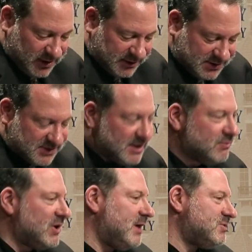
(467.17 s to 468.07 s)
This is
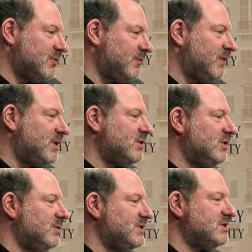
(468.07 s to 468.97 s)
sometimes referred
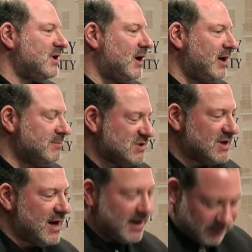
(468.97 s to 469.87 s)
to as time's
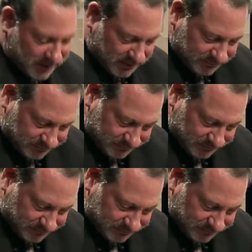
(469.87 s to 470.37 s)
arrow.